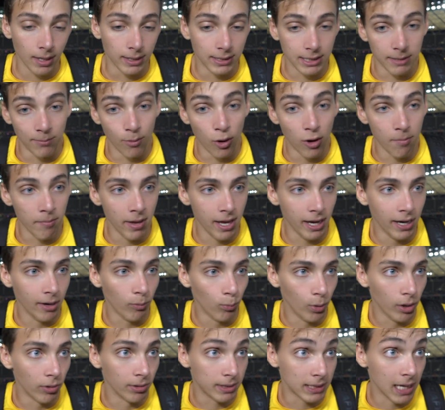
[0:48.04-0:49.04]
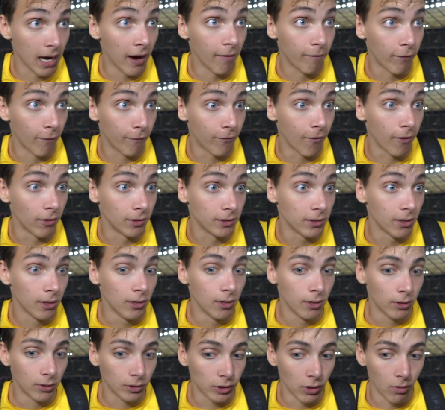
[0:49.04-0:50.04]
Timor made it and we were tied for first.
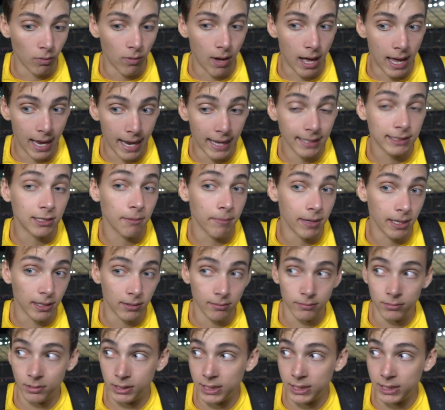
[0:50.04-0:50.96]
So I had to make